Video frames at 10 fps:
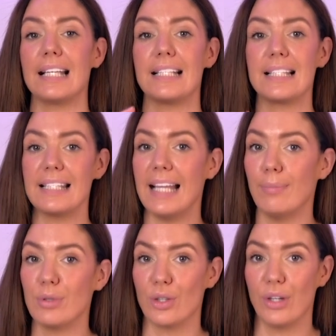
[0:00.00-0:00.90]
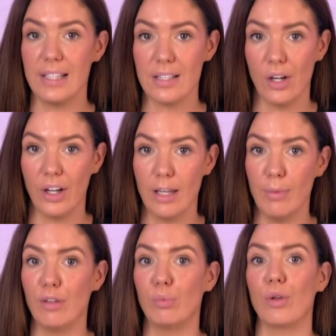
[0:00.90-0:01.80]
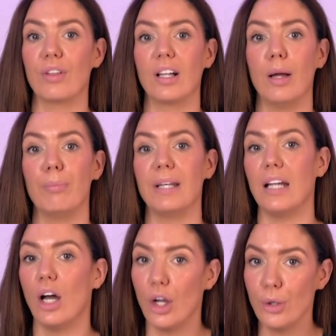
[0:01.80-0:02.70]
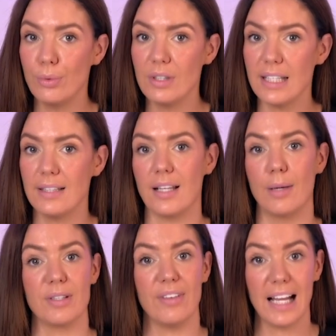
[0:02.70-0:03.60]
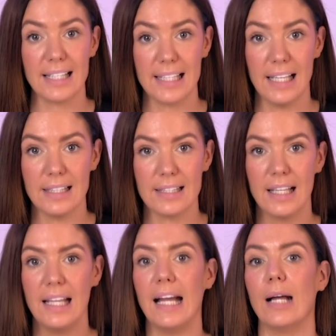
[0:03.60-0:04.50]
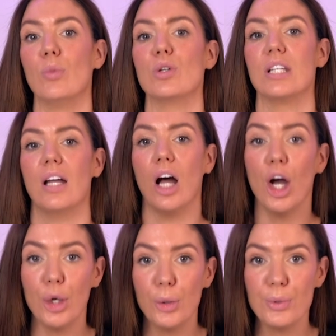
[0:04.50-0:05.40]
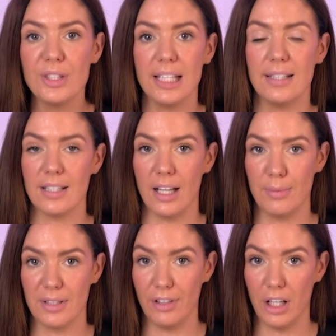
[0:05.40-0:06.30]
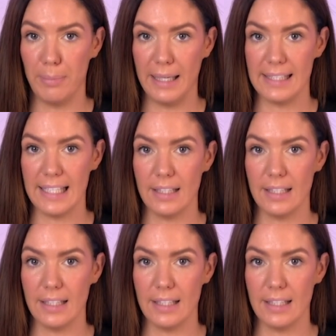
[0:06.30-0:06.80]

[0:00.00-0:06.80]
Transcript: a snapshot in time of what the company owns in terms of assets and what it owes in terms of liabilities.